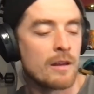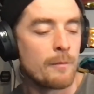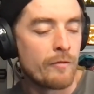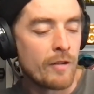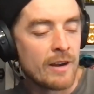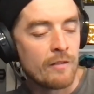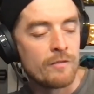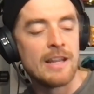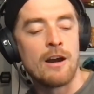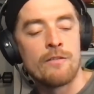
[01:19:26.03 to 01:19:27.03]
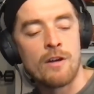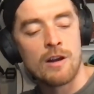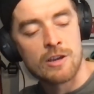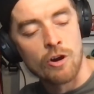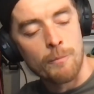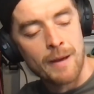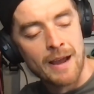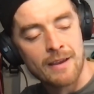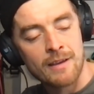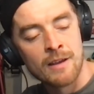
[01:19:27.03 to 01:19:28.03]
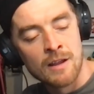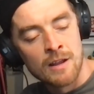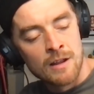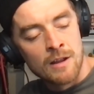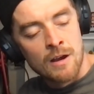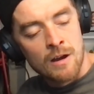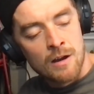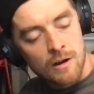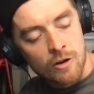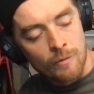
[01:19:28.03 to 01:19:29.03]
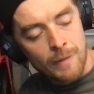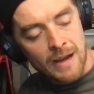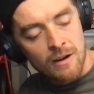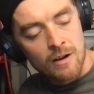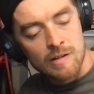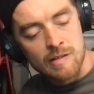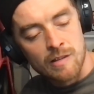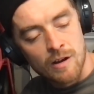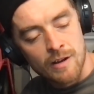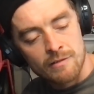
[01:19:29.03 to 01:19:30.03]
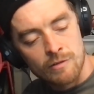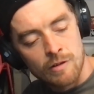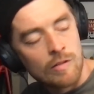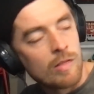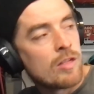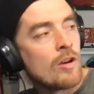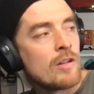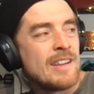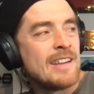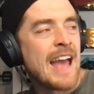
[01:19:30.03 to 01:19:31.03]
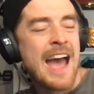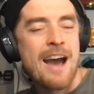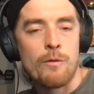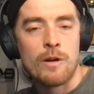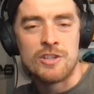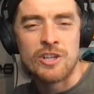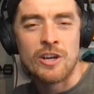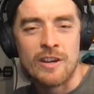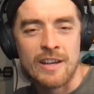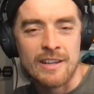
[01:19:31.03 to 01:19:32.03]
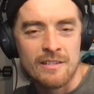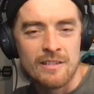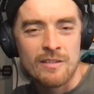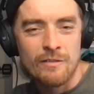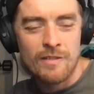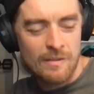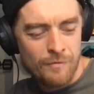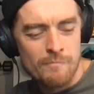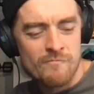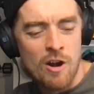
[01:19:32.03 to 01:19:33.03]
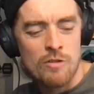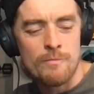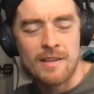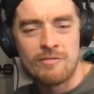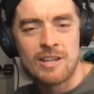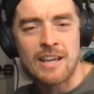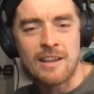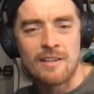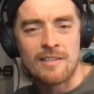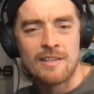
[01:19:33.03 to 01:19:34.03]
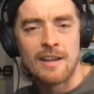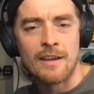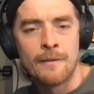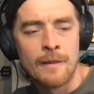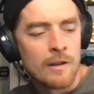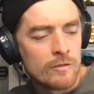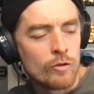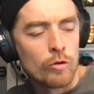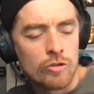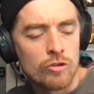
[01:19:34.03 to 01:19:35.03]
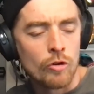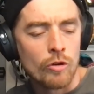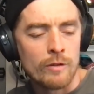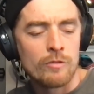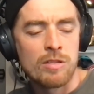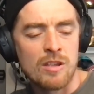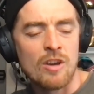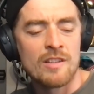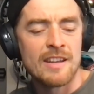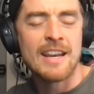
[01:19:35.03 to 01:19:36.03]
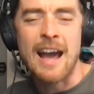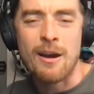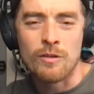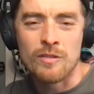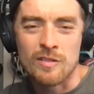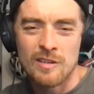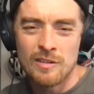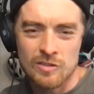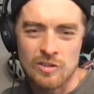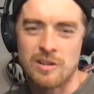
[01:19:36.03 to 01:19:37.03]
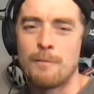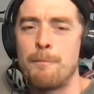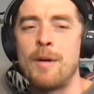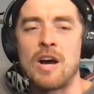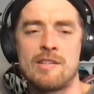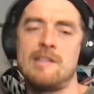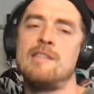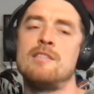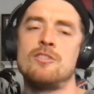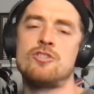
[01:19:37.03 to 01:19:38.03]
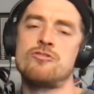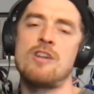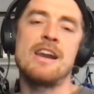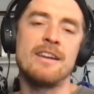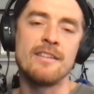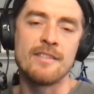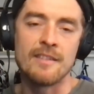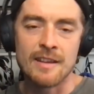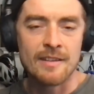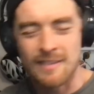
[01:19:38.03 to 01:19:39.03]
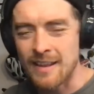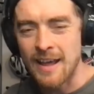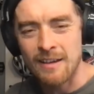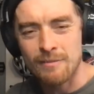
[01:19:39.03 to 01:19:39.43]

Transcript: I'm afraid. I got back. I got back last night. It's a 13-hour journey. It's from Rome. That's ridiculous, isn't it? Door to door, it was 13 hours, and it was just like buses and trains and this and that.